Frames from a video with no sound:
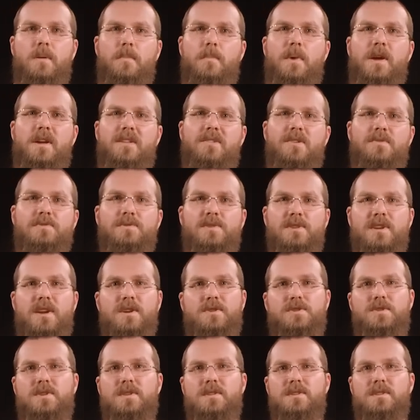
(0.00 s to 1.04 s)
Pay close
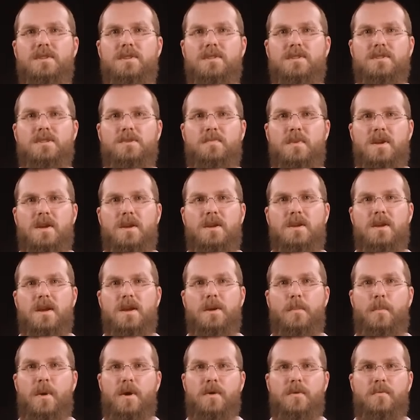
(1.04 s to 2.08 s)
attention to the speed
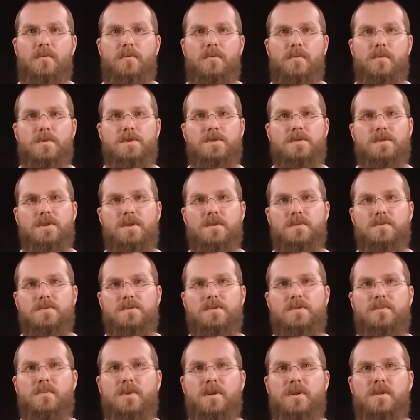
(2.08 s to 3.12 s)
and amount of force
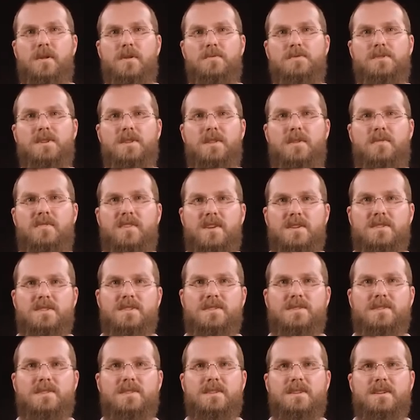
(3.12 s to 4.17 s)
used when closing the
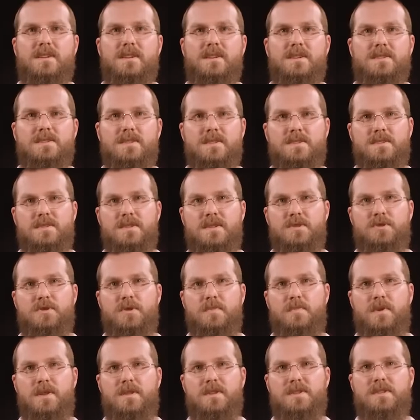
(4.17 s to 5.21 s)
faces, since this
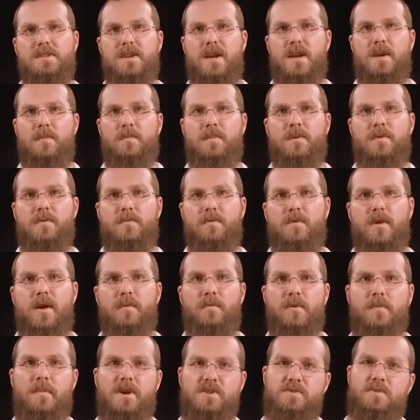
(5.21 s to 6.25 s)
should be the same for
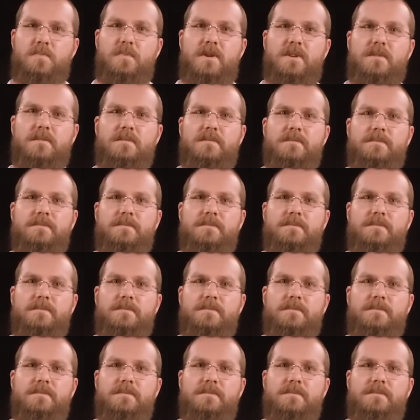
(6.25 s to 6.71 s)
every measurement.